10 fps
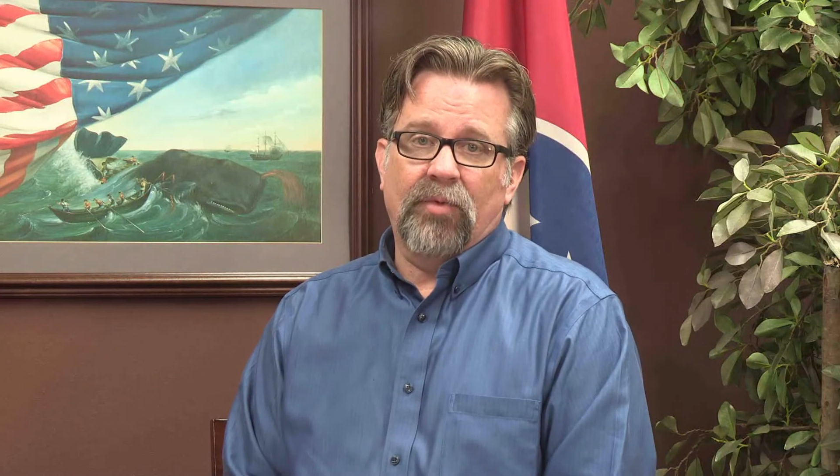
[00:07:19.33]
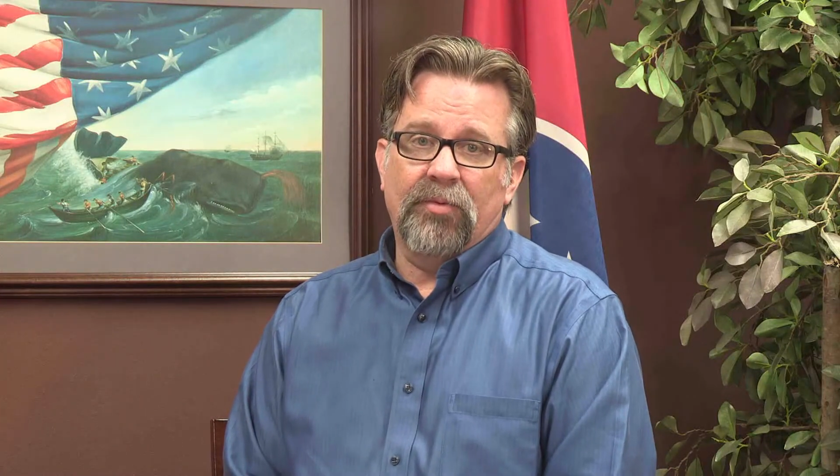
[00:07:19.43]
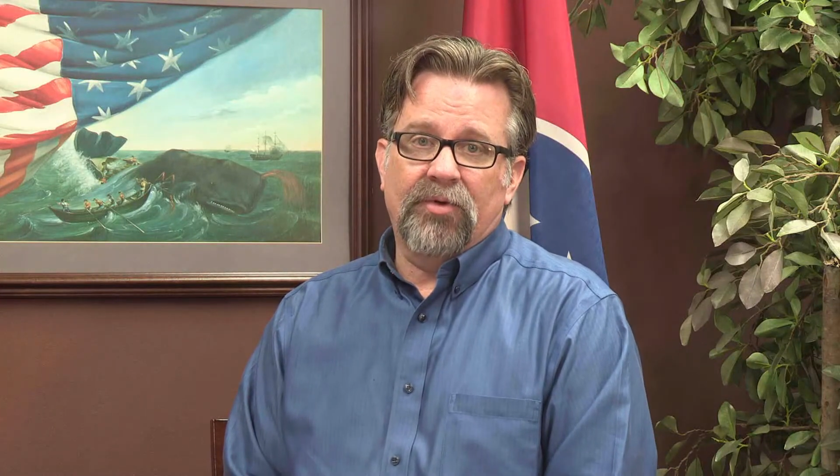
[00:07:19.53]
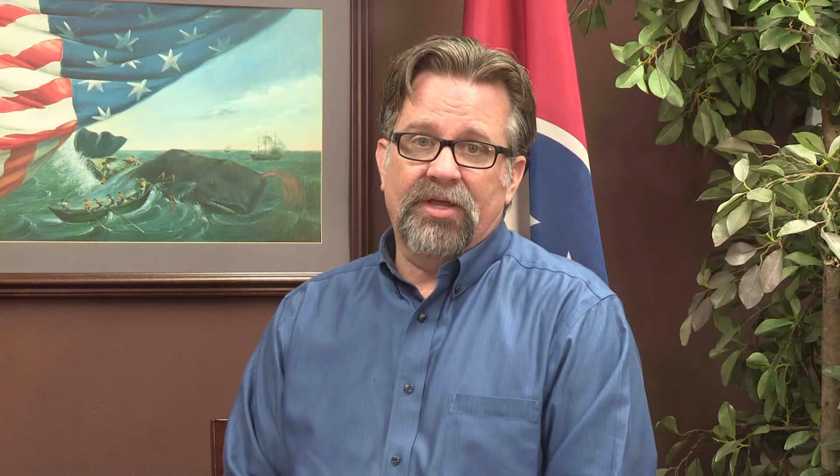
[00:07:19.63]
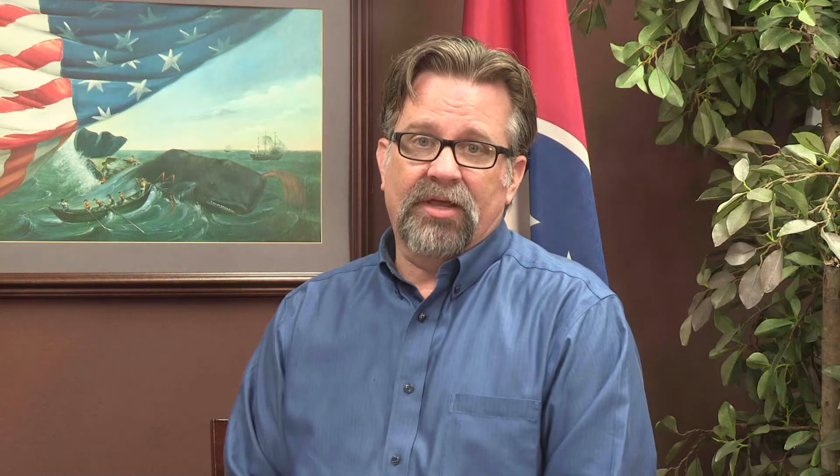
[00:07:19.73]
we
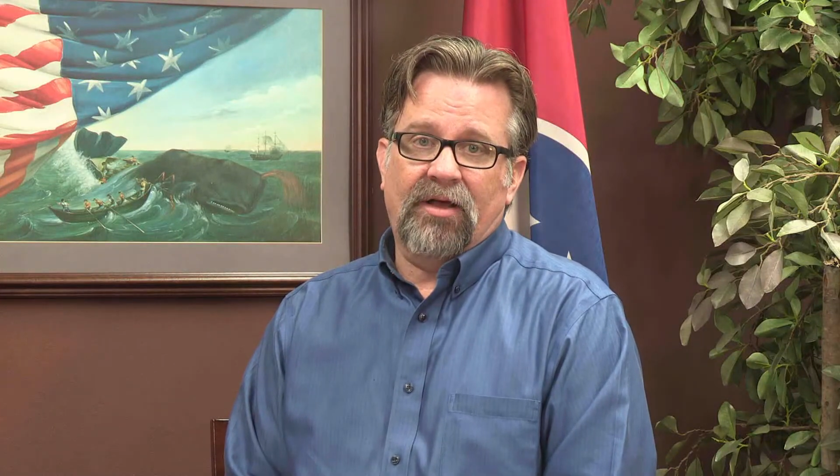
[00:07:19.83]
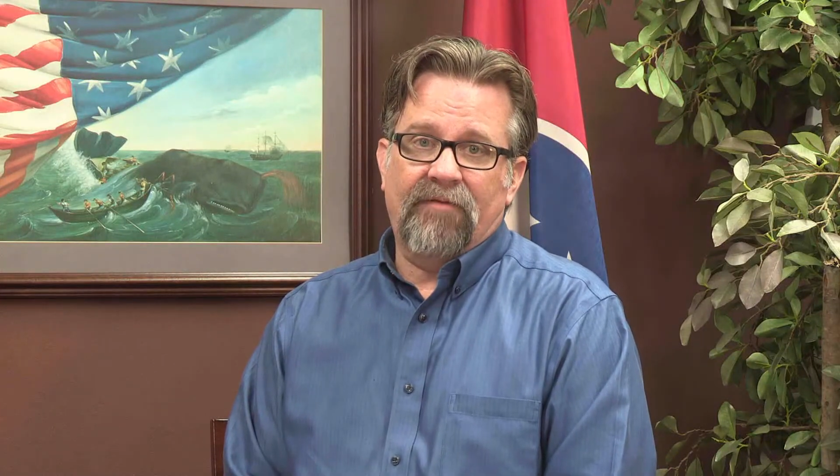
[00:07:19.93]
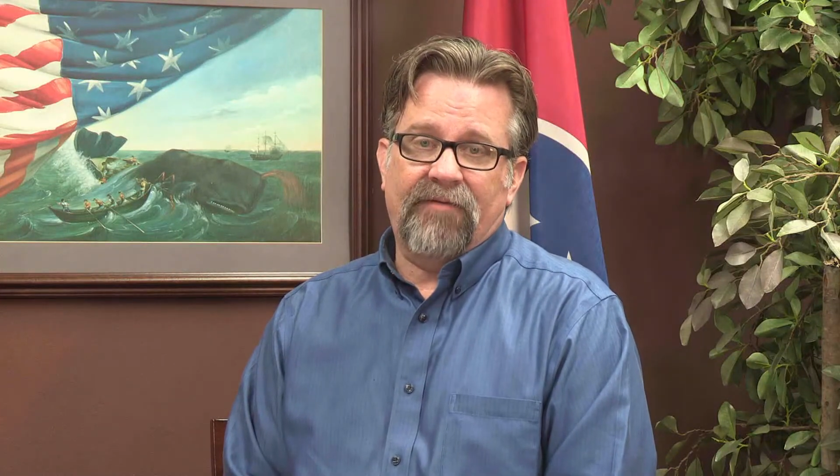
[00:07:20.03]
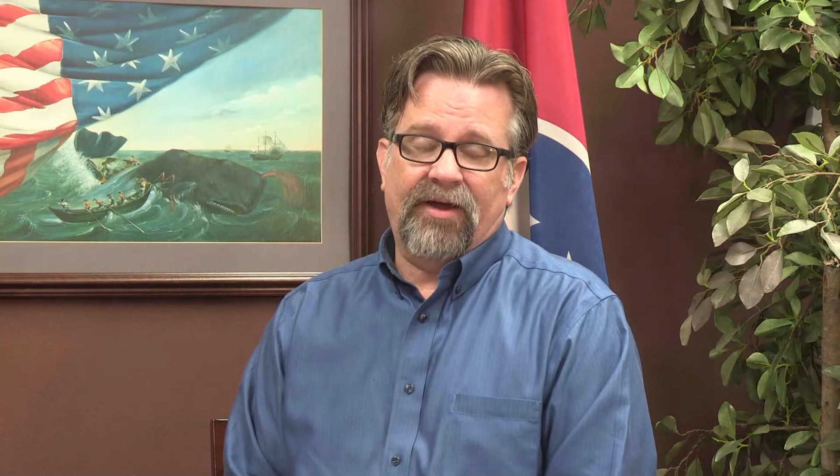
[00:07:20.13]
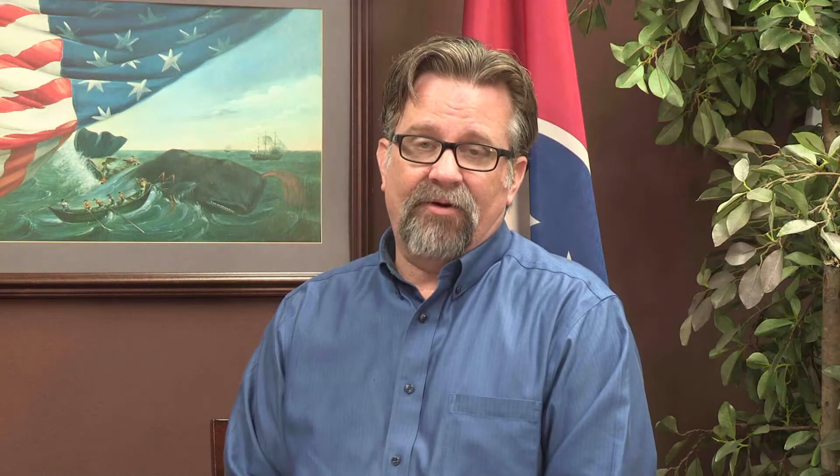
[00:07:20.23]
will kick
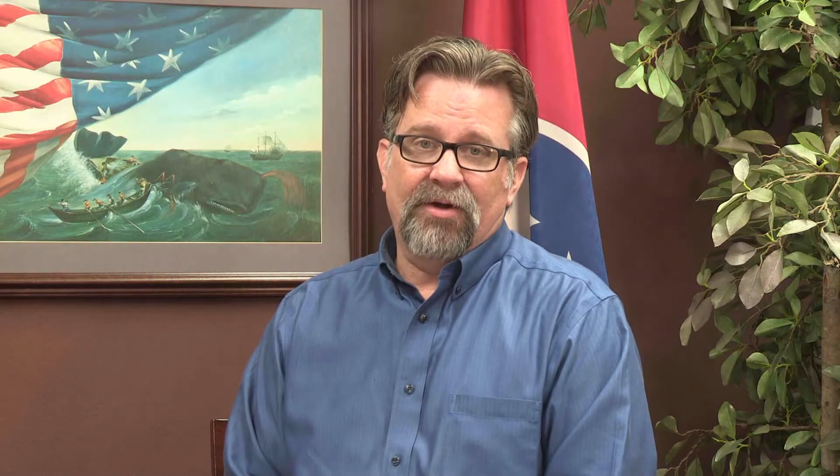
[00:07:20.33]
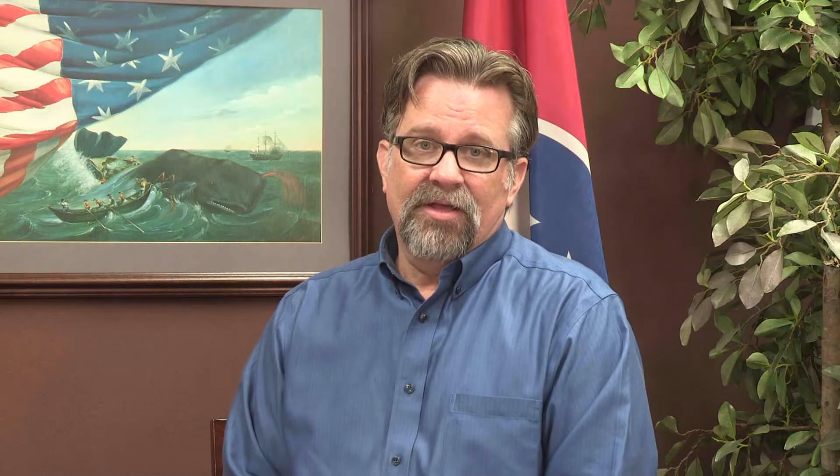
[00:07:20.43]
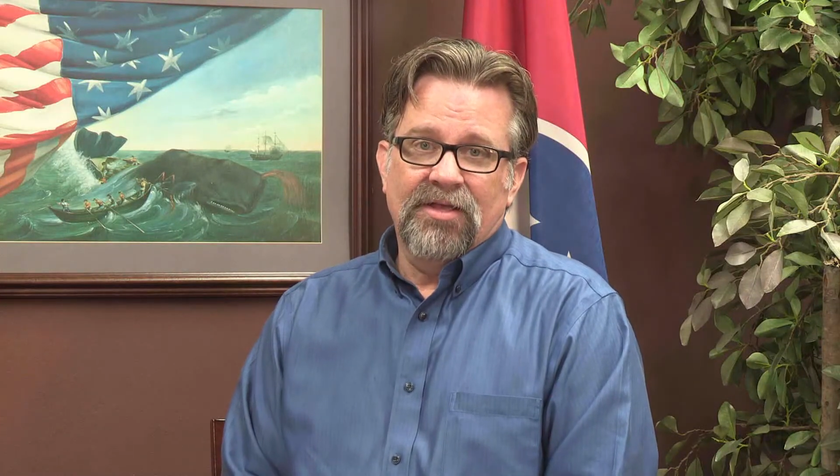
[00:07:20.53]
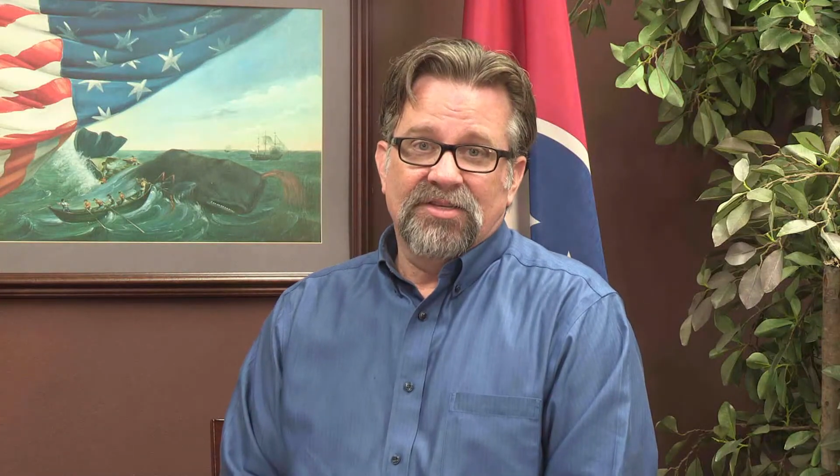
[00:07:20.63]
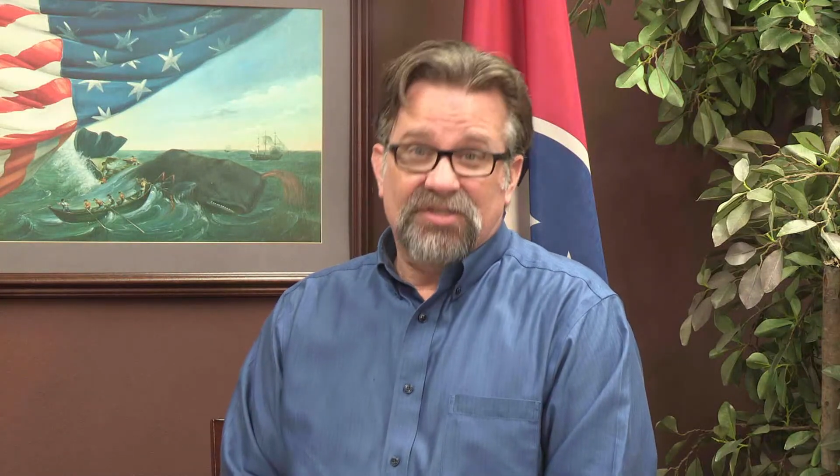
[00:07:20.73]
off our
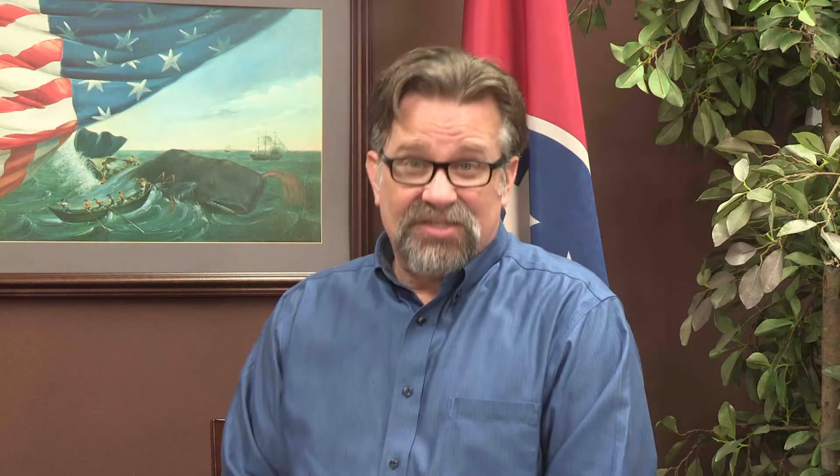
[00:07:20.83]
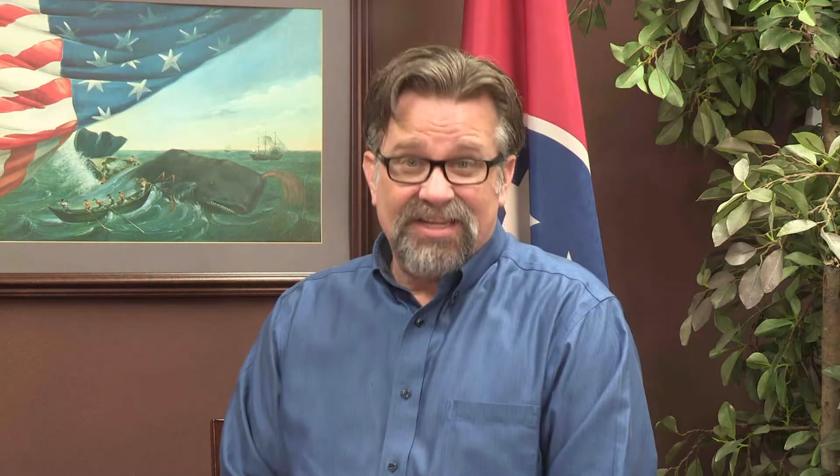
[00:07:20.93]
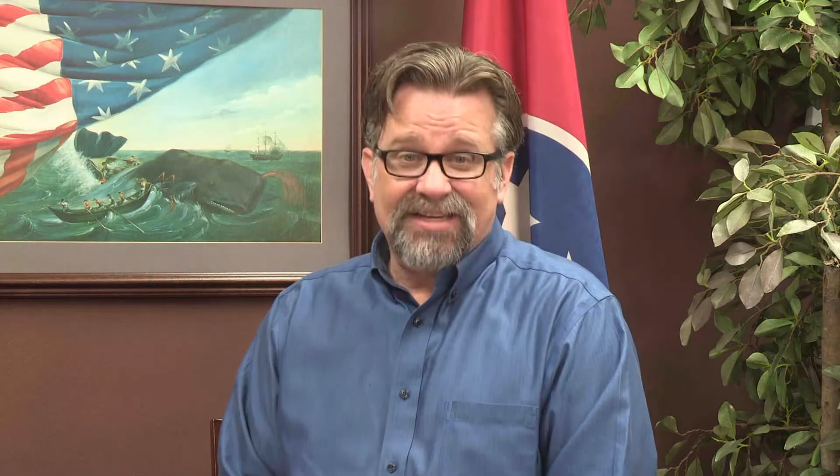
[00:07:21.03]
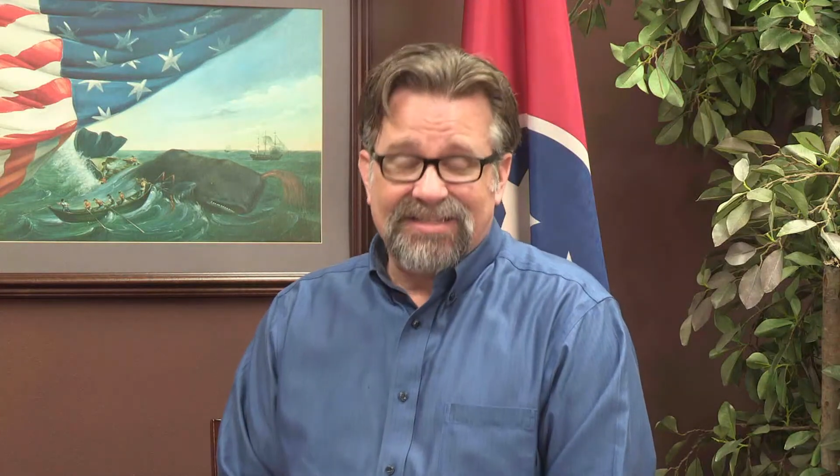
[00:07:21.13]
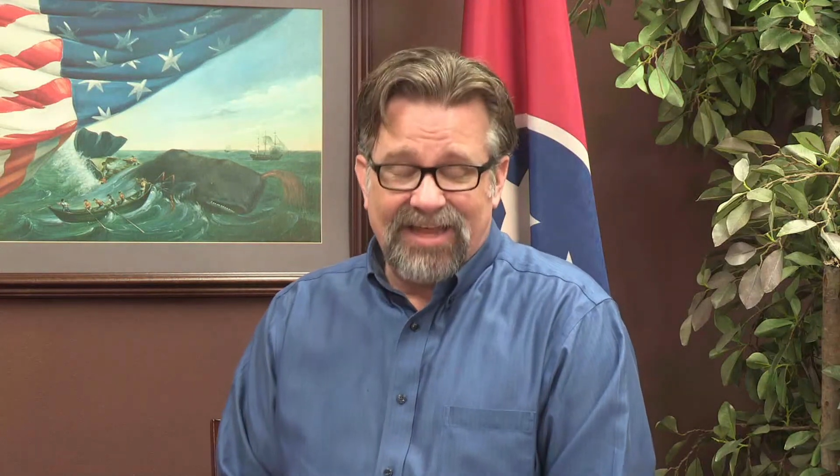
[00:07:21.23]

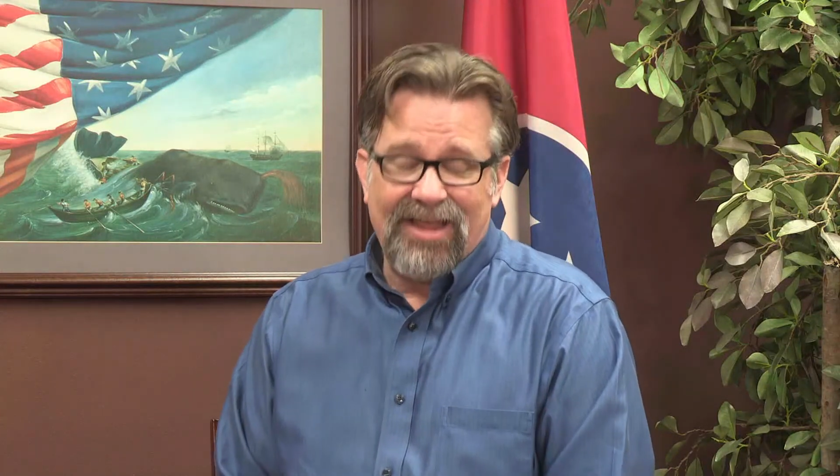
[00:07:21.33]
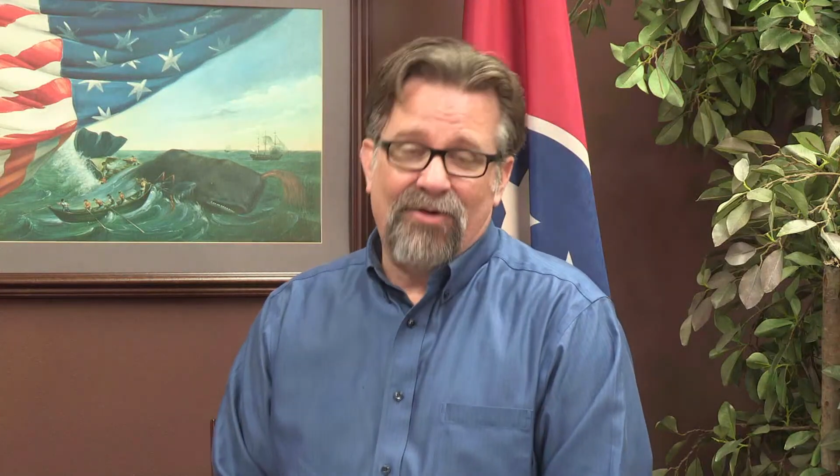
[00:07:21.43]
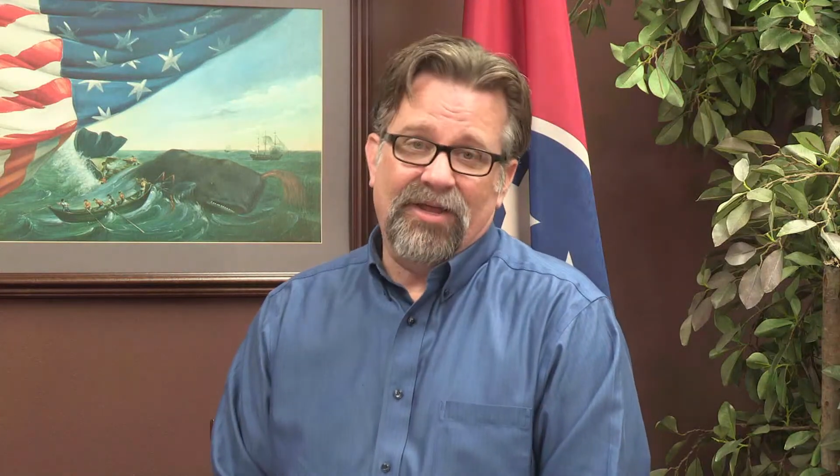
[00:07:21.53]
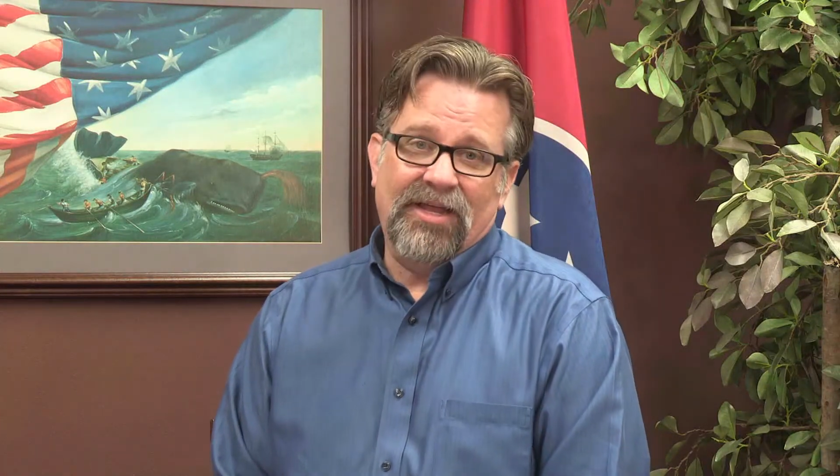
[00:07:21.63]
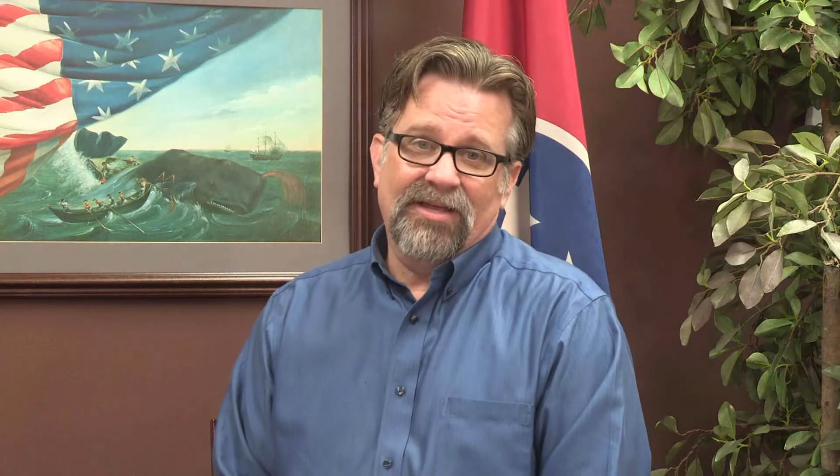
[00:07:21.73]

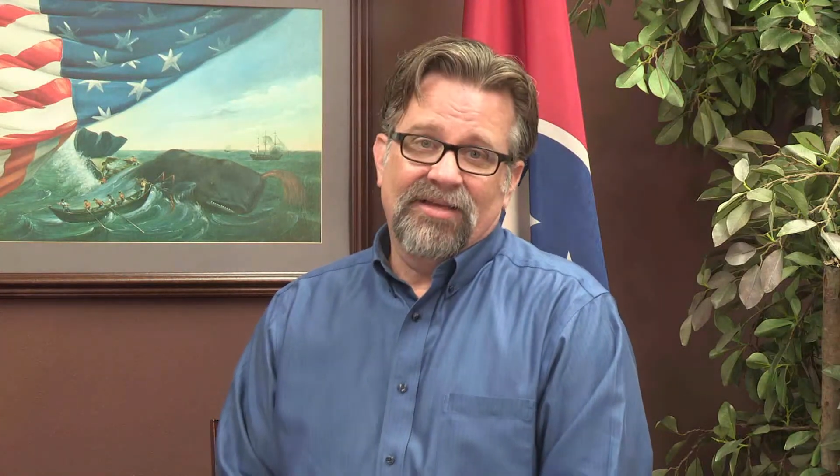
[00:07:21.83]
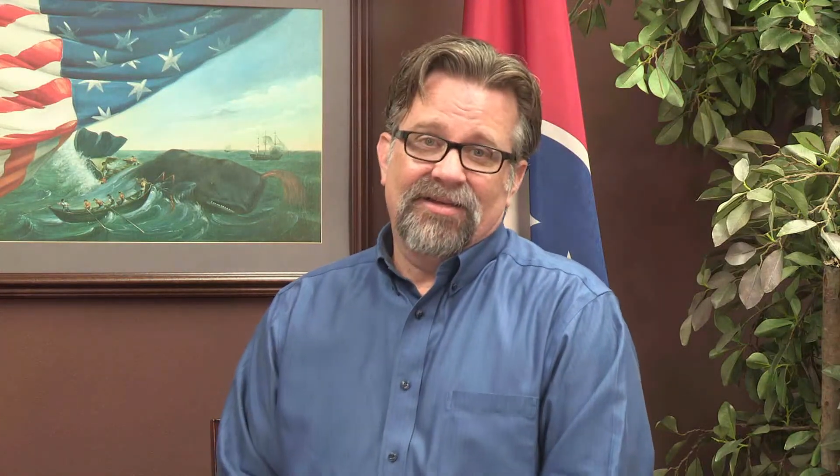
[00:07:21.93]
6-county